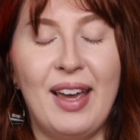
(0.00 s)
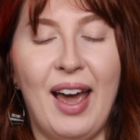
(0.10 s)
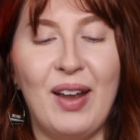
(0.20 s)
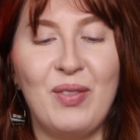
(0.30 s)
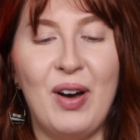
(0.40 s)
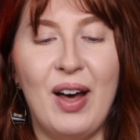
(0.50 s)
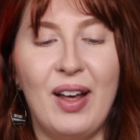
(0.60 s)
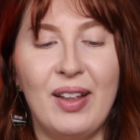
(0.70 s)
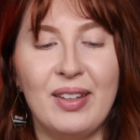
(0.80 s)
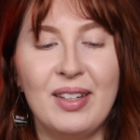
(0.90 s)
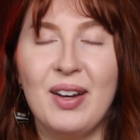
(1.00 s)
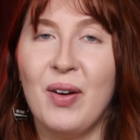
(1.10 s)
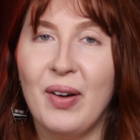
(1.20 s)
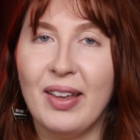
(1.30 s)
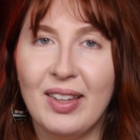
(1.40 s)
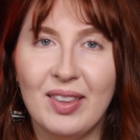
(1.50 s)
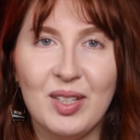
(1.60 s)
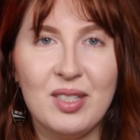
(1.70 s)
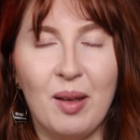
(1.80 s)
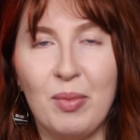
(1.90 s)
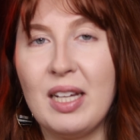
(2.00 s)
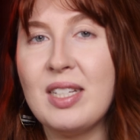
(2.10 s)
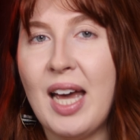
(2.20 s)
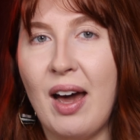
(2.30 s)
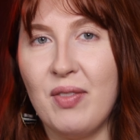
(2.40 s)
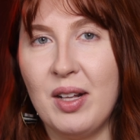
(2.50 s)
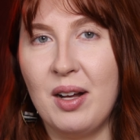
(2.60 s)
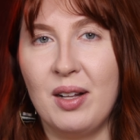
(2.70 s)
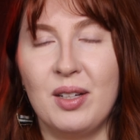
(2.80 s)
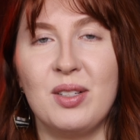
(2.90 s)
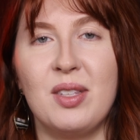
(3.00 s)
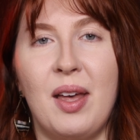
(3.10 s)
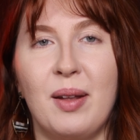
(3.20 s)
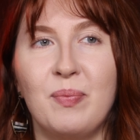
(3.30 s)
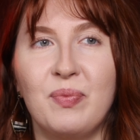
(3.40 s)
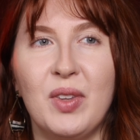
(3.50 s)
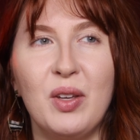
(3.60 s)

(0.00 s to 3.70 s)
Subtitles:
And while, I think there's something to having colors that